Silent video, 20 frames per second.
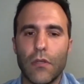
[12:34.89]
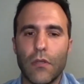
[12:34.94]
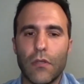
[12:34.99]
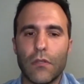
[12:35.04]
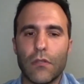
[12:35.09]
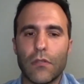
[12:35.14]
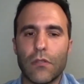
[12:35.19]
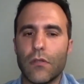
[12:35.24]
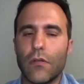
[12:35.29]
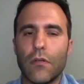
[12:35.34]

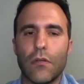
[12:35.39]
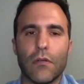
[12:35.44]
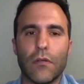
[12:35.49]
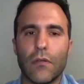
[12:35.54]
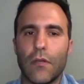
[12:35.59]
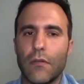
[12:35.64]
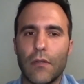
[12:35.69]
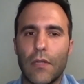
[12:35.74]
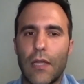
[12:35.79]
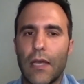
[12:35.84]
So,
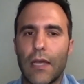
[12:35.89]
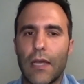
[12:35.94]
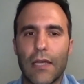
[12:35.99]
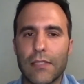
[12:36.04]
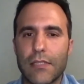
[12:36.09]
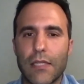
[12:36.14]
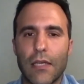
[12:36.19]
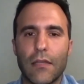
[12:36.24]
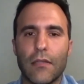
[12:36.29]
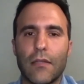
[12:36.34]
like I
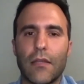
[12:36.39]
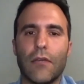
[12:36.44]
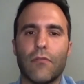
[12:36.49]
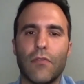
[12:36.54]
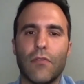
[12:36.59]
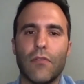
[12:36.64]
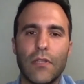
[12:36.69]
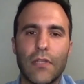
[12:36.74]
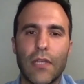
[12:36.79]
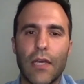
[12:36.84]
said, a
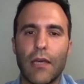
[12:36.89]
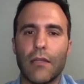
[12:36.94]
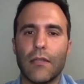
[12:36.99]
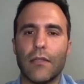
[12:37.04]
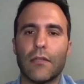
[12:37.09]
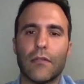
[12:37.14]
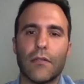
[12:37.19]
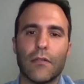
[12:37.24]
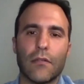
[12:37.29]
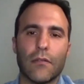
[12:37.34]

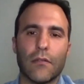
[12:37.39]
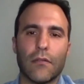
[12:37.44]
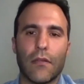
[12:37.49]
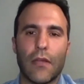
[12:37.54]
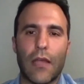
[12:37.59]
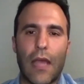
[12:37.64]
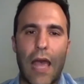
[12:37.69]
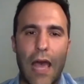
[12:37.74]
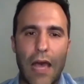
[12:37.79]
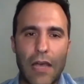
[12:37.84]
retailer
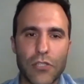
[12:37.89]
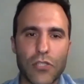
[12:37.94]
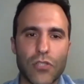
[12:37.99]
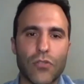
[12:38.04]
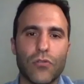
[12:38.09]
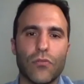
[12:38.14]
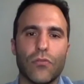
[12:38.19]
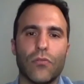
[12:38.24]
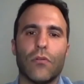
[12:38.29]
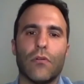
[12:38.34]
has
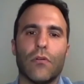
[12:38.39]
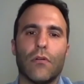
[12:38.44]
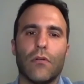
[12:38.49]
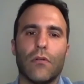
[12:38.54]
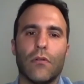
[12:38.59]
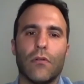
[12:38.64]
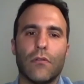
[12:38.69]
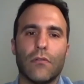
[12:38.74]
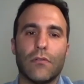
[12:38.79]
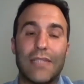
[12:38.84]
to
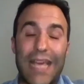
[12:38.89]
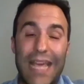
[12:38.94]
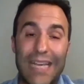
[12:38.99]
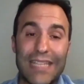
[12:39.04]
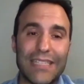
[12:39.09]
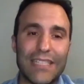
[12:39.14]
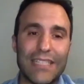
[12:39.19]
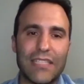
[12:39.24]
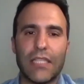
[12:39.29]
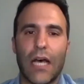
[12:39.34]
take
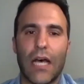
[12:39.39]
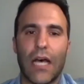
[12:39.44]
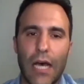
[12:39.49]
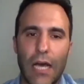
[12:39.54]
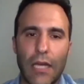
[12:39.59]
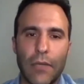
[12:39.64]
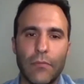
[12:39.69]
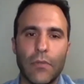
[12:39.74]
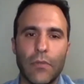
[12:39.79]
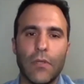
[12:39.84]
the
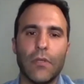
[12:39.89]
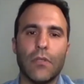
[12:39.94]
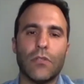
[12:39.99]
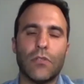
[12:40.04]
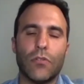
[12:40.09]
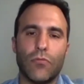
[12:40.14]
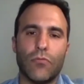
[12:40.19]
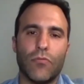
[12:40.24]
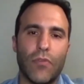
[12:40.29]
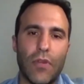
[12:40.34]
time
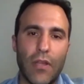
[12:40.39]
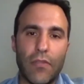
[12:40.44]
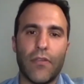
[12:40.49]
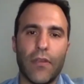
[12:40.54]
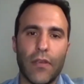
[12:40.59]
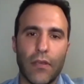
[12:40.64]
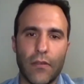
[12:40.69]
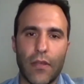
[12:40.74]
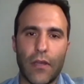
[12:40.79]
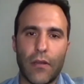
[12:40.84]
to
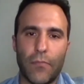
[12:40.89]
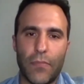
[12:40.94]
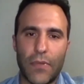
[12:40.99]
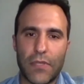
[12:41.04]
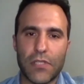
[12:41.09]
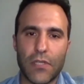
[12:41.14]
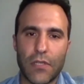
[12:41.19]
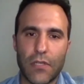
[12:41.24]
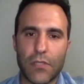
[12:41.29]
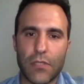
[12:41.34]
rethink their
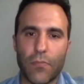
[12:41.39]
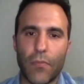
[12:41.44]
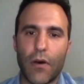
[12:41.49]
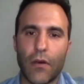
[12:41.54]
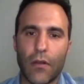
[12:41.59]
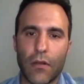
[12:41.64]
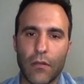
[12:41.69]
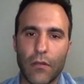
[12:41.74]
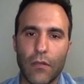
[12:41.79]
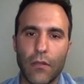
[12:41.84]
business
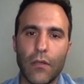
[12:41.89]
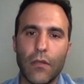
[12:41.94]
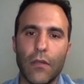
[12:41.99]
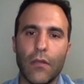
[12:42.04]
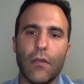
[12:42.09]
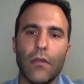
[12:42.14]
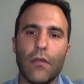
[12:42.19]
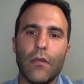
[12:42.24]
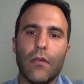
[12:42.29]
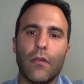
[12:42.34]
model
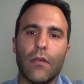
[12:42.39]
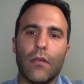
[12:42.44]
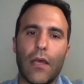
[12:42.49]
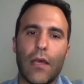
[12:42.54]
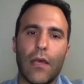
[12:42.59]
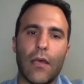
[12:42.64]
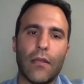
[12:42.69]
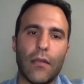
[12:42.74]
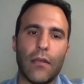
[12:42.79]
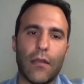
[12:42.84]

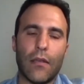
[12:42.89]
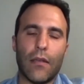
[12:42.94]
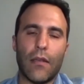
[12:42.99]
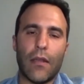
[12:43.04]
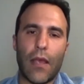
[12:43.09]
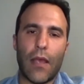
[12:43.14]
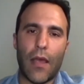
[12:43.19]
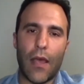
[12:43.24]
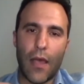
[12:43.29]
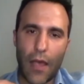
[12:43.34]
and
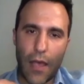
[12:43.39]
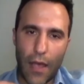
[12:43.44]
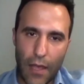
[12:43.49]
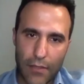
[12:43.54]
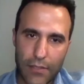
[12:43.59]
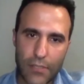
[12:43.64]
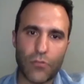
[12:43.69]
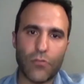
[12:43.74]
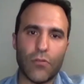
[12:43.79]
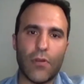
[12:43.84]

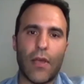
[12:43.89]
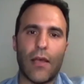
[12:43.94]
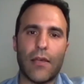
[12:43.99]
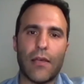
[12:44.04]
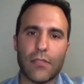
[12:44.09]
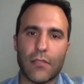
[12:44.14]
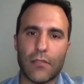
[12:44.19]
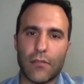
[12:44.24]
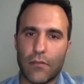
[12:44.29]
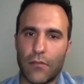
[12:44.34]
has to
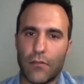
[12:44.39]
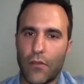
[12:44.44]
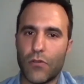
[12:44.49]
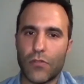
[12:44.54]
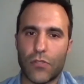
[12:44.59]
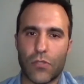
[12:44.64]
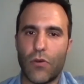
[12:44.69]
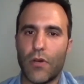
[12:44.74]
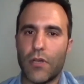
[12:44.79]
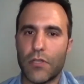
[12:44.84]
ask
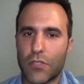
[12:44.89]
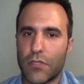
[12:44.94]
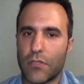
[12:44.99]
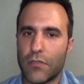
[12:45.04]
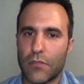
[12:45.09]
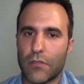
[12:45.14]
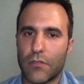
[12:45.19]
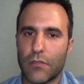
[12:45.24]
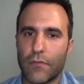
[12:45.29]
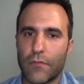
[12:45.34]
those
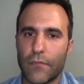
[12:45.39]
questions.